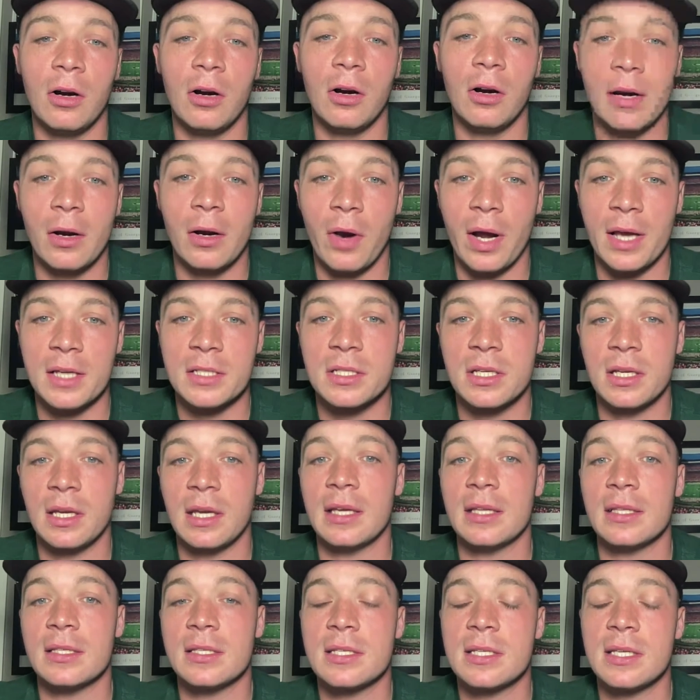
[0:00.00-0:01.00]
be
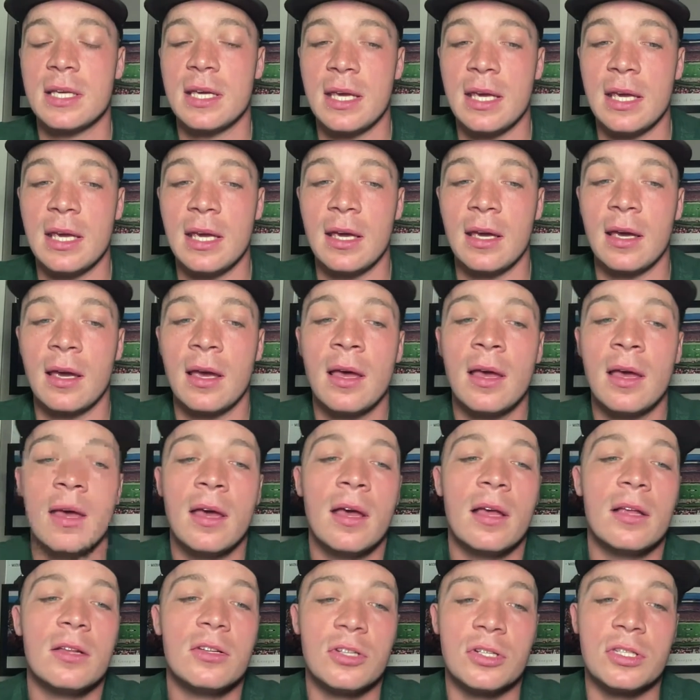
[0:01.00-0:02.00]
interesting in seeing
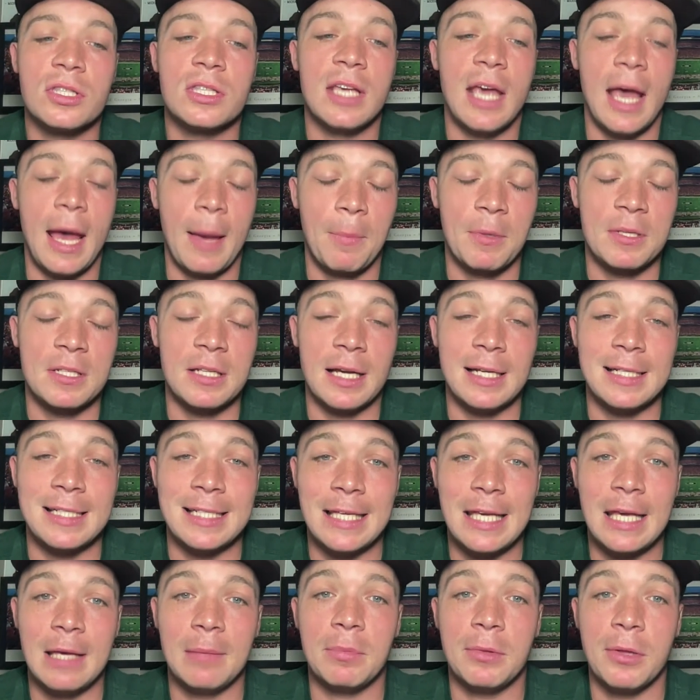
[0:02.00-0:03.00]
just the appetite
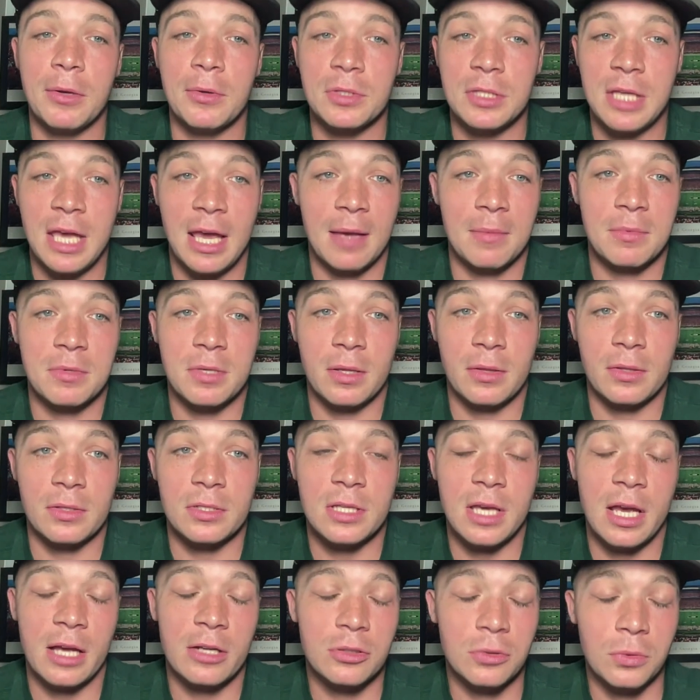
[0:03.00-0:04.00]
to keep those games on the
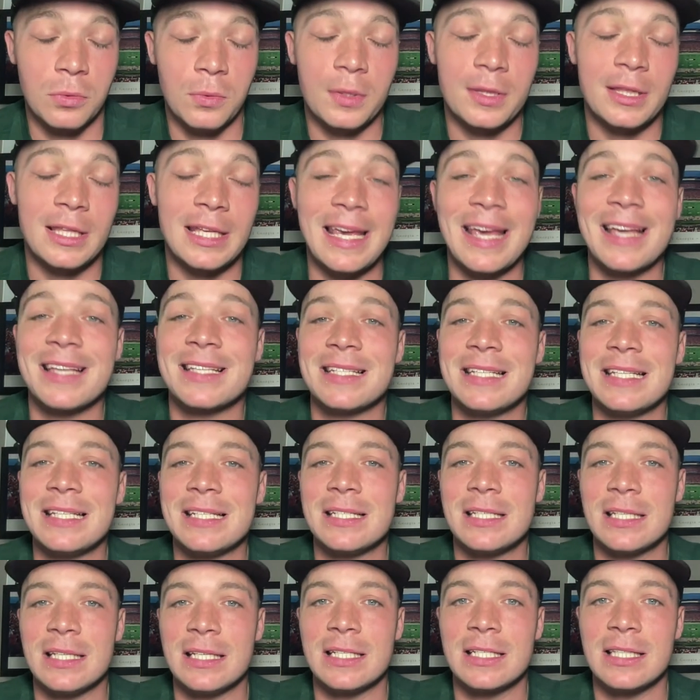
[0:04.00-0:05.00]
schedule with the
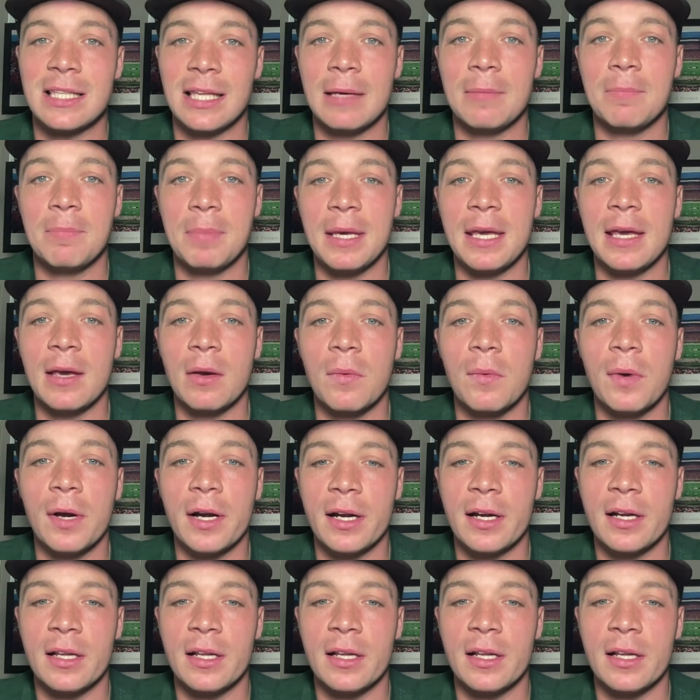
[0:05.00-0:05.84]
SEC slate being what